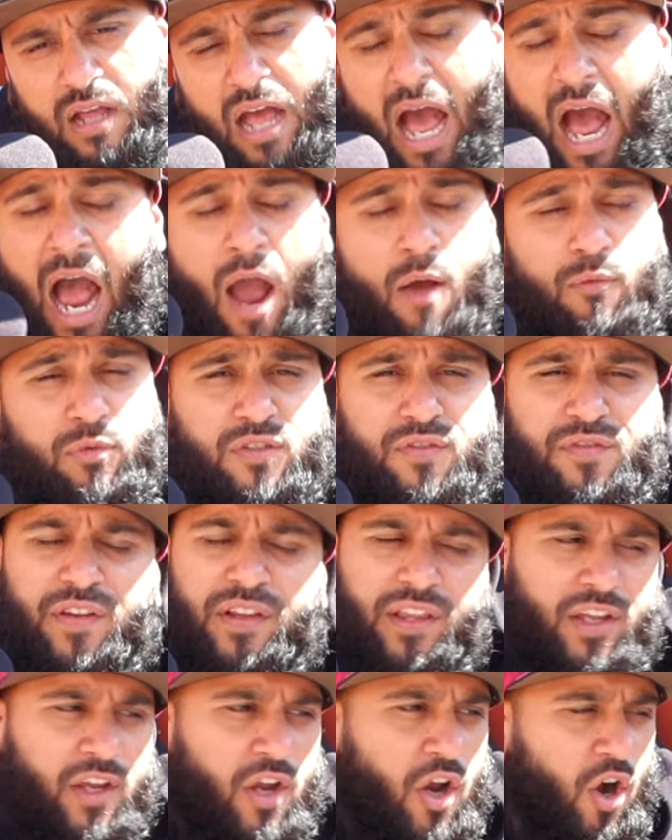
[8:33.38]
I was
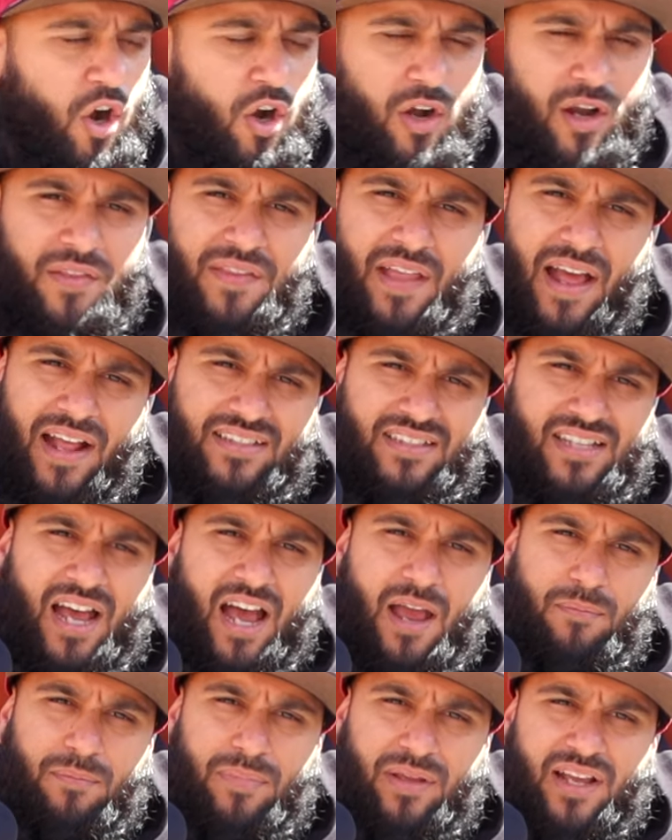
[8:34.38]
feeling hurt in that
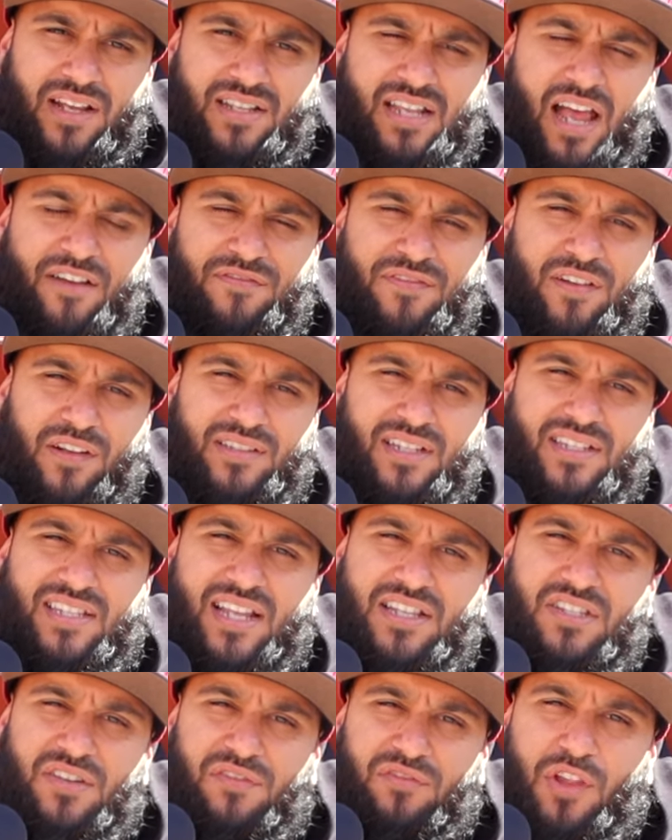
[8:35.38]
time because I felt a
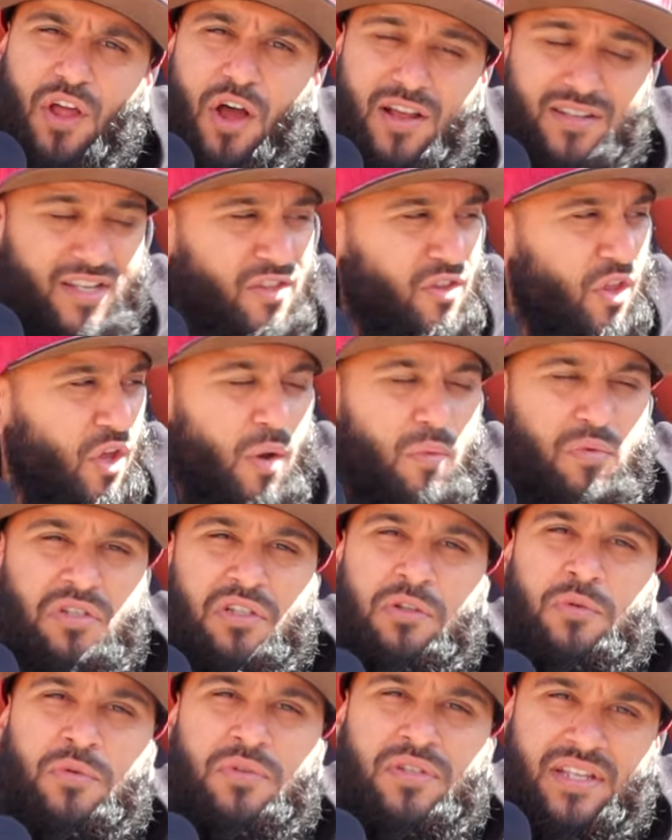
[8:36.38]
sense of loss. I thought I was
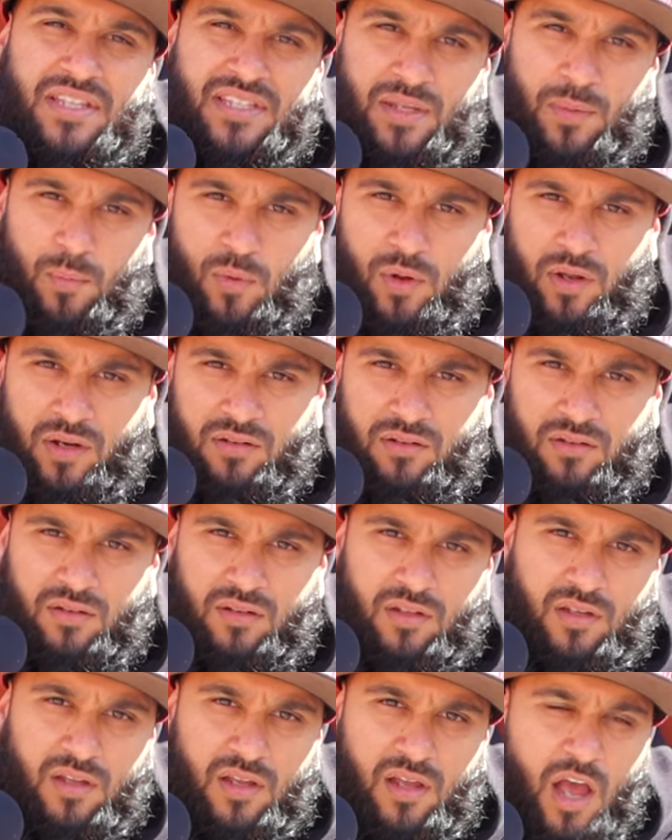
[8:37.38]
losing someone.
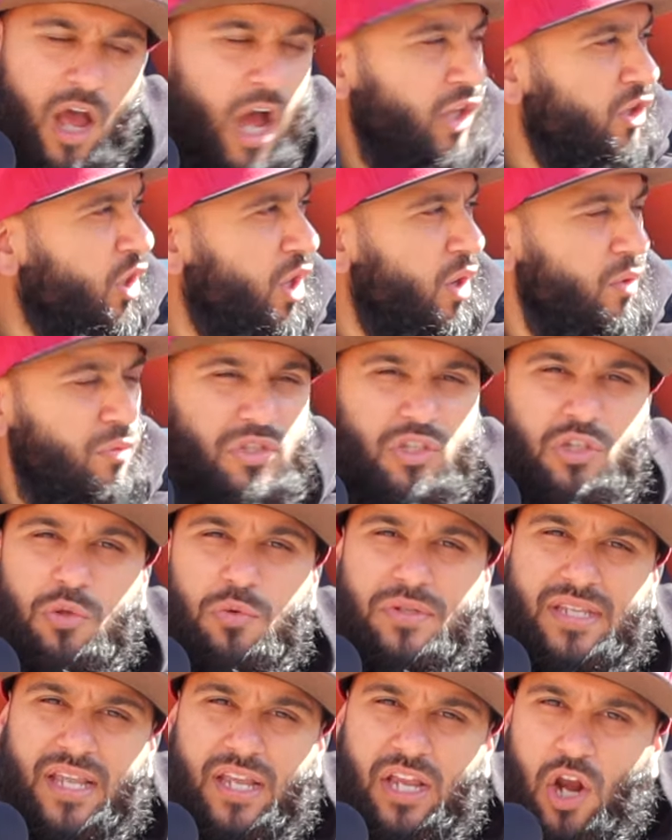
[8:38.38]
I thought I was
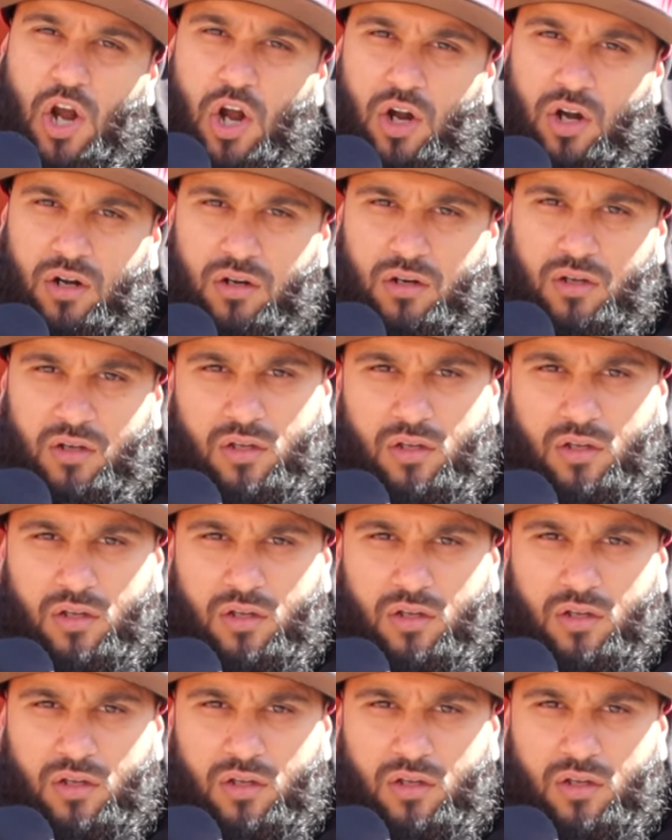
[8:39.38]
losing her.